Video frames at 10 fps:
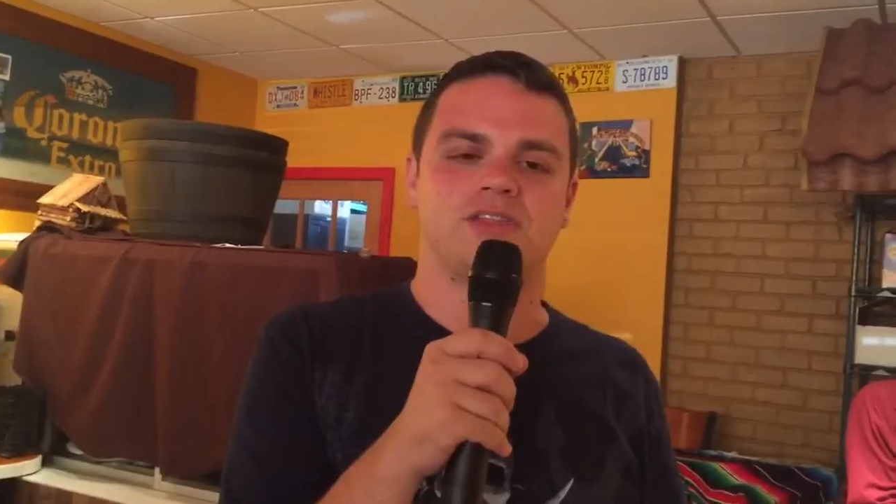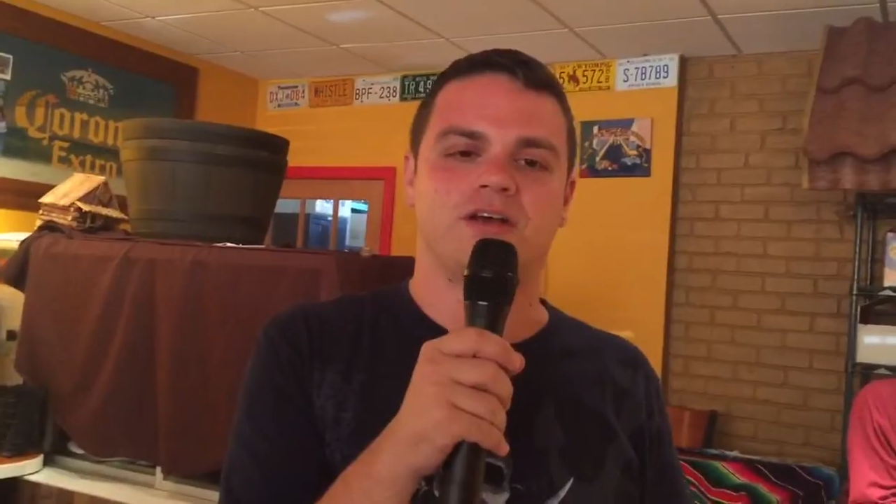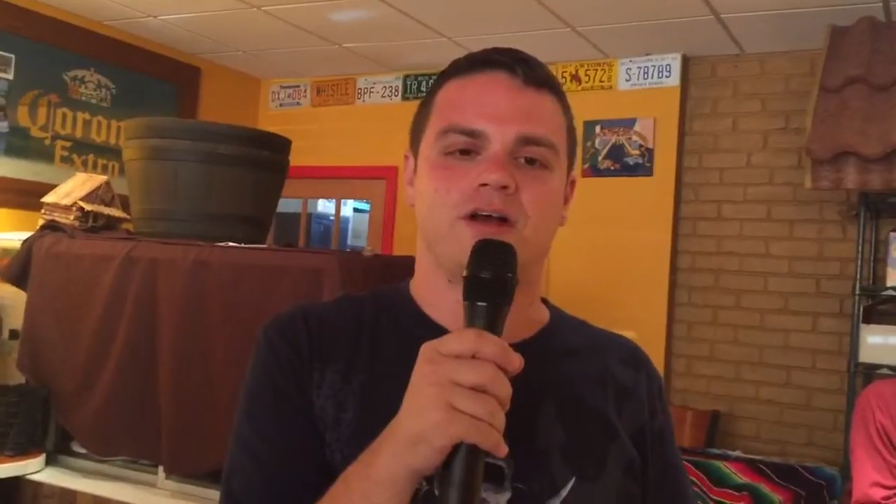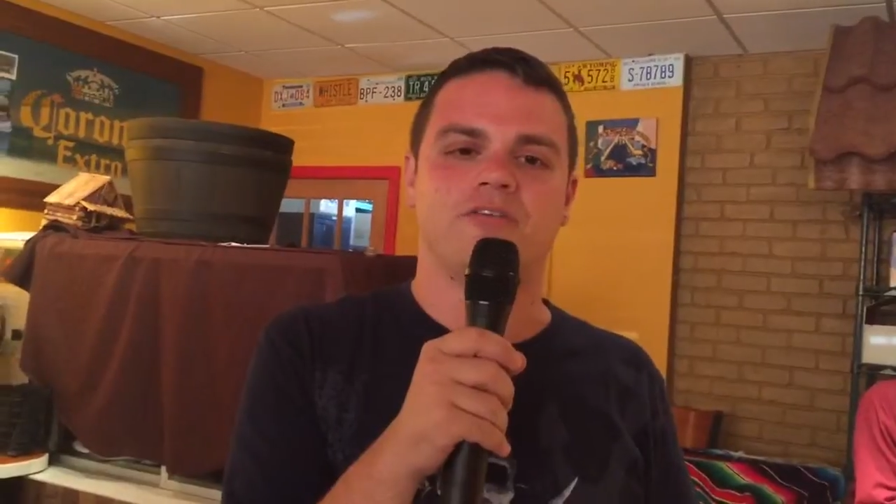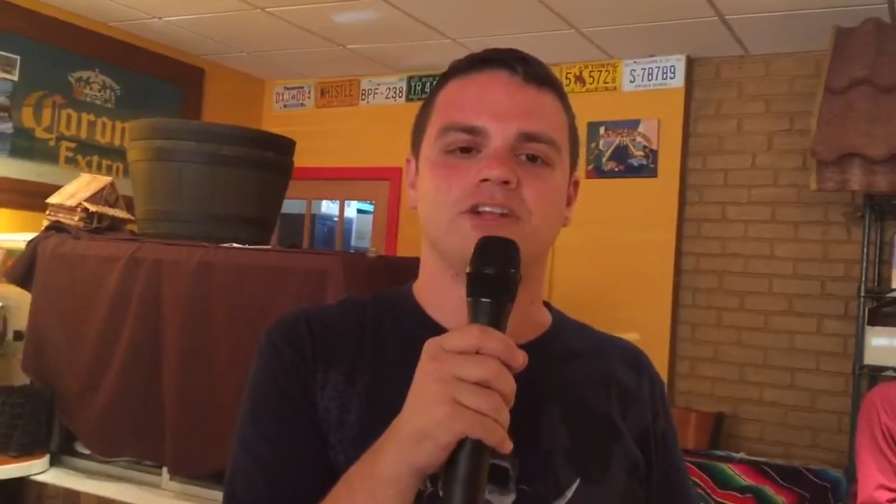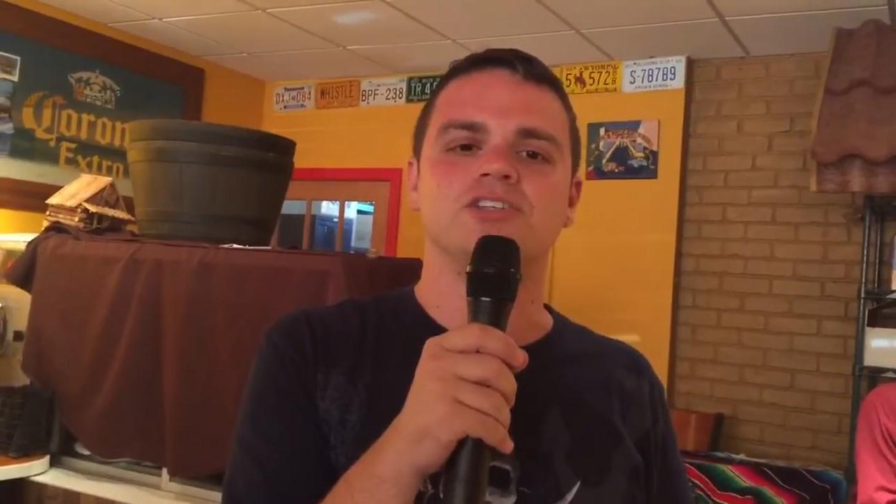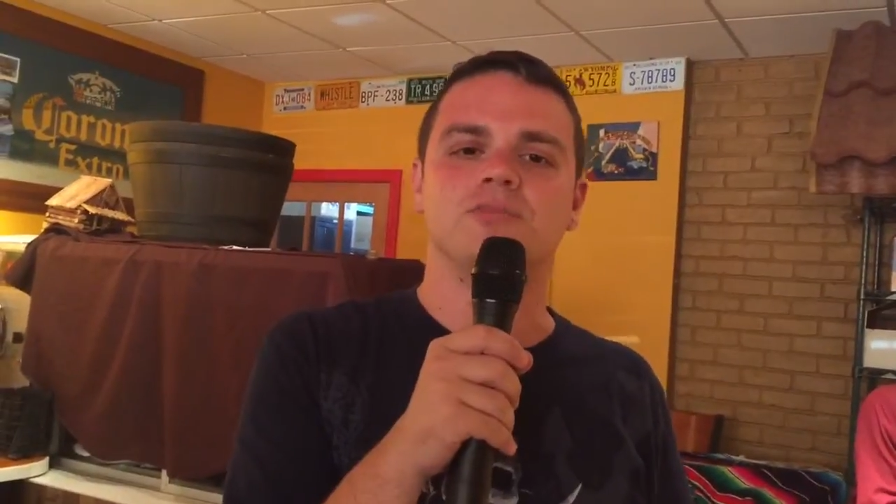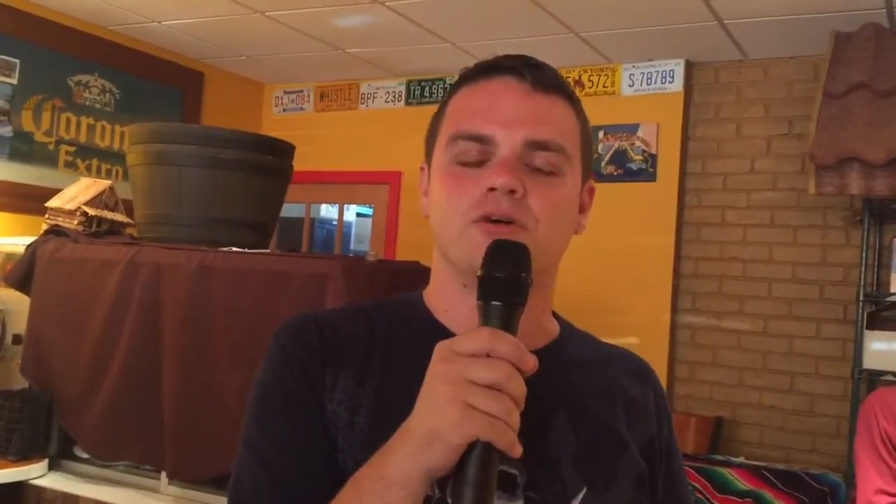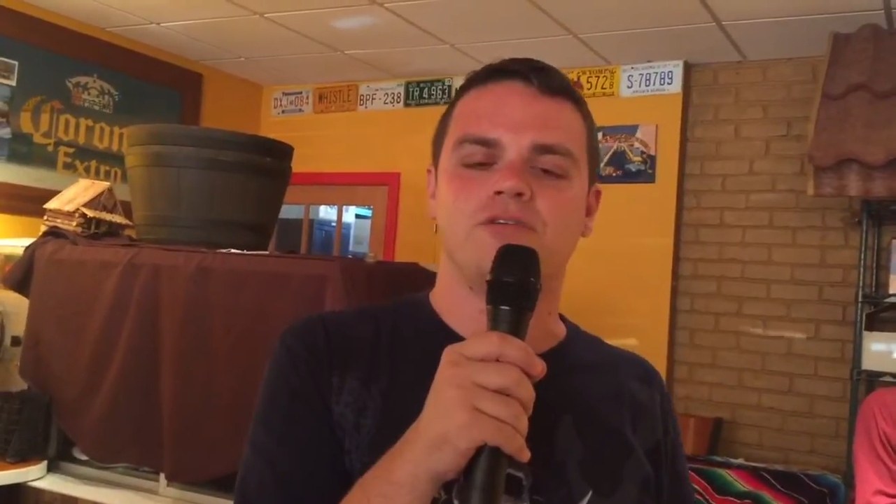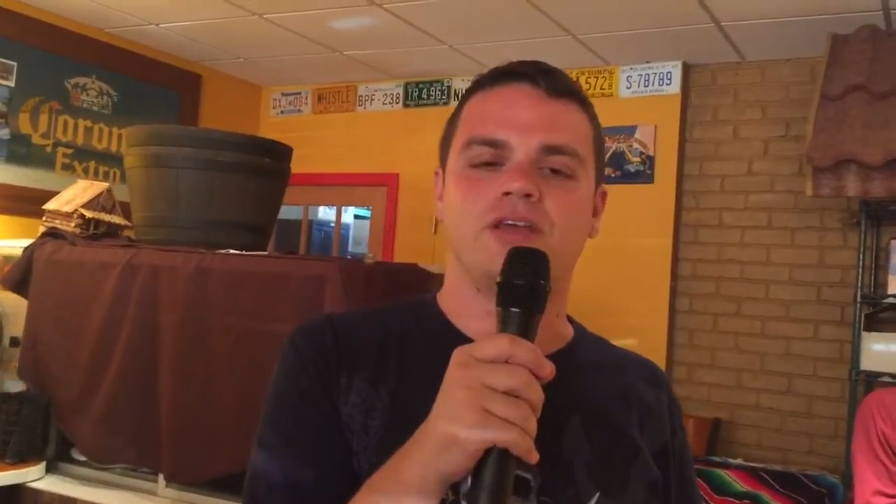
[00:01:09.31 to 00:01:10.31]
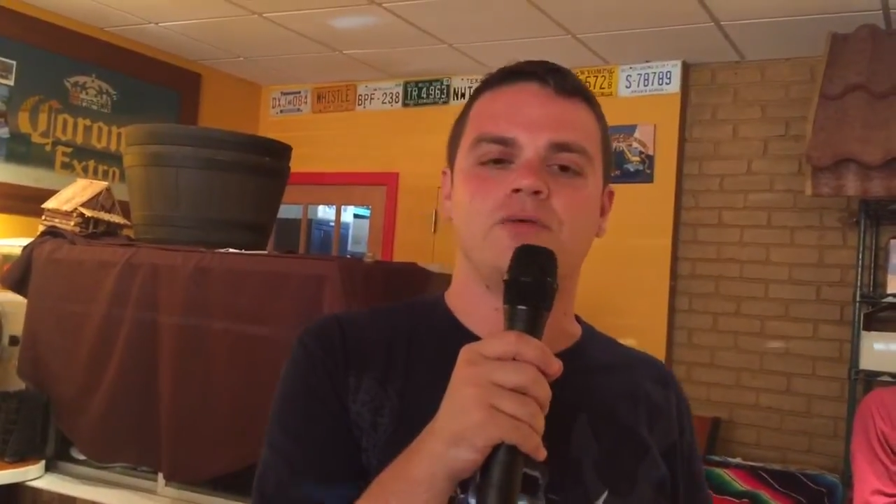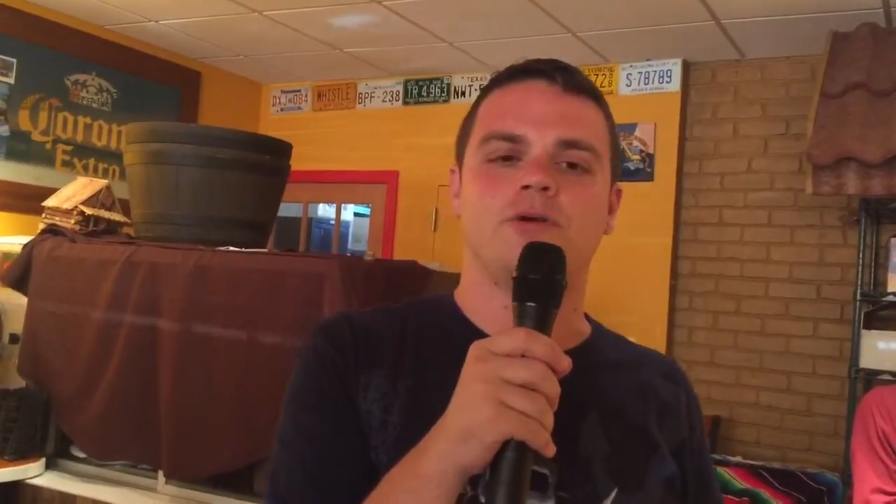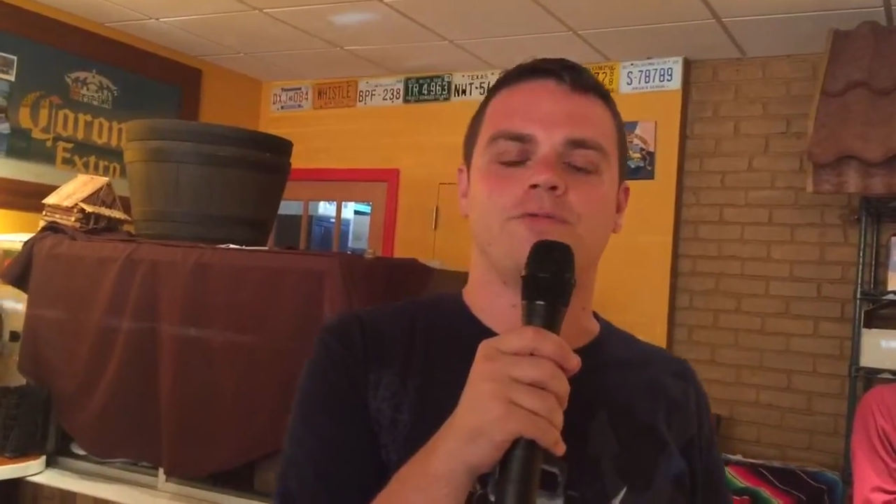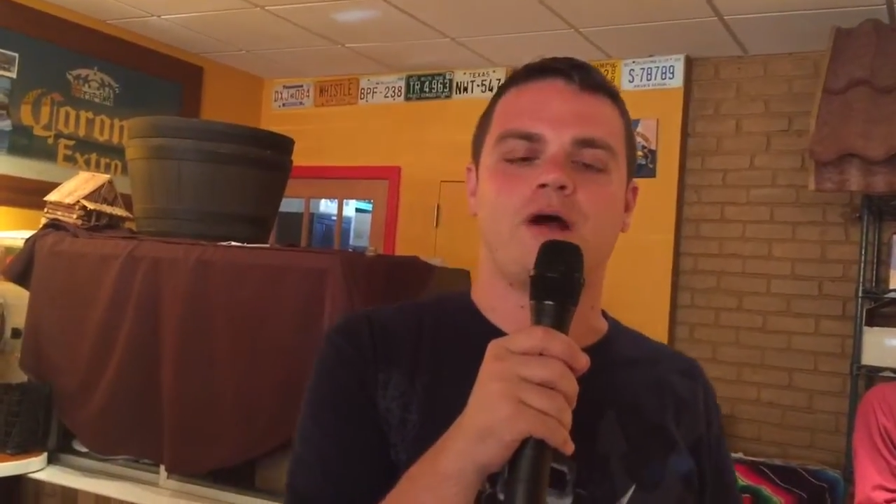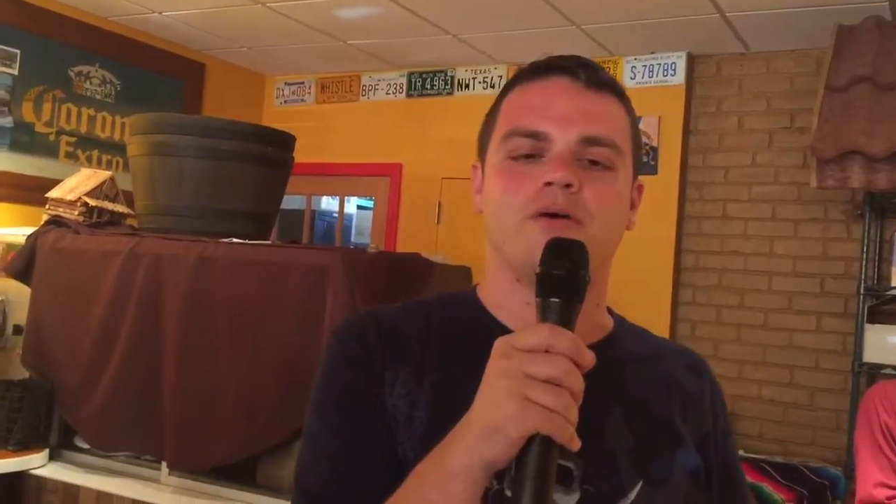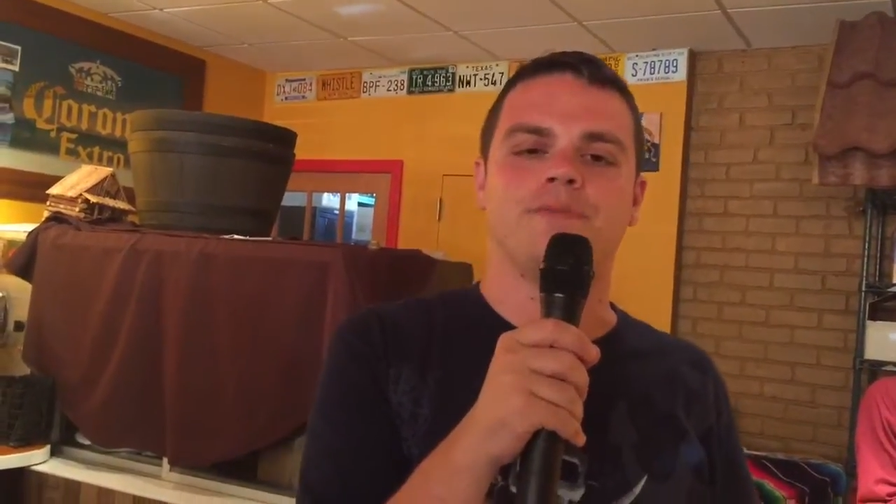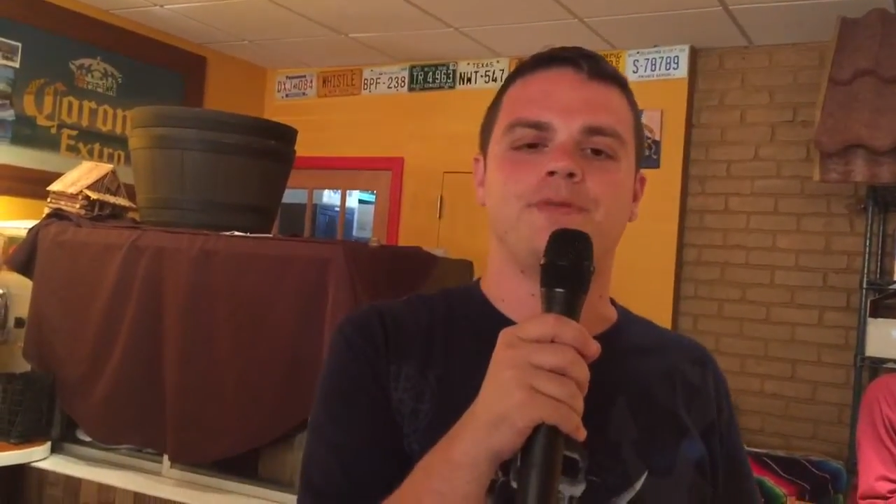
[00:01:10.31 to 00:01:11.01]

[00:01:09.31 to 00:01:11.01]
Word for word: The original movie would probably